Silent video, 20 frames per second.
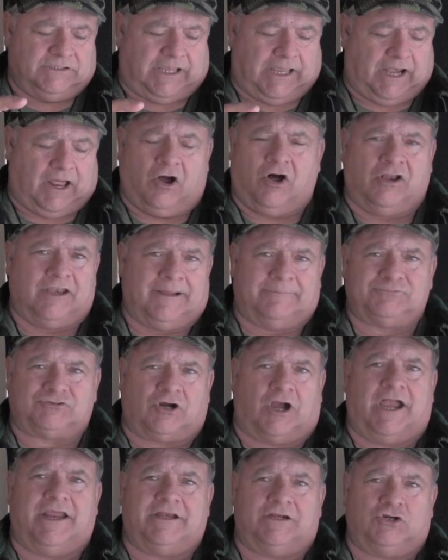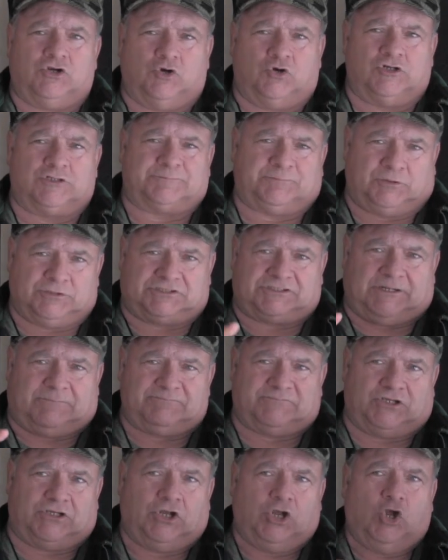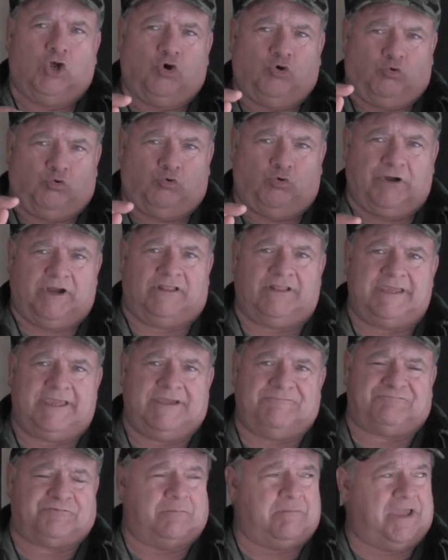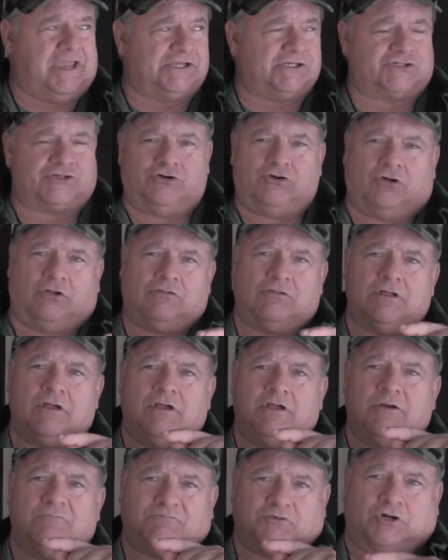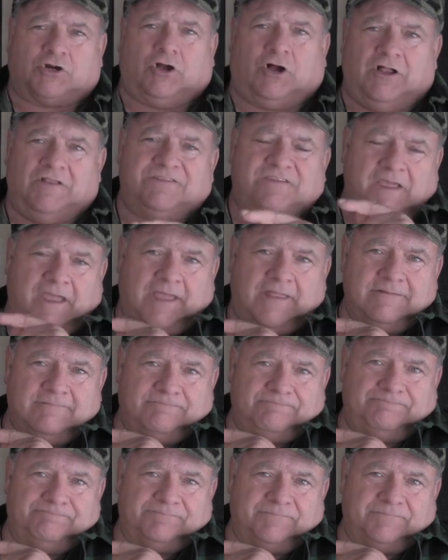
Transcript: and all I'm trying to do is put something really informational for content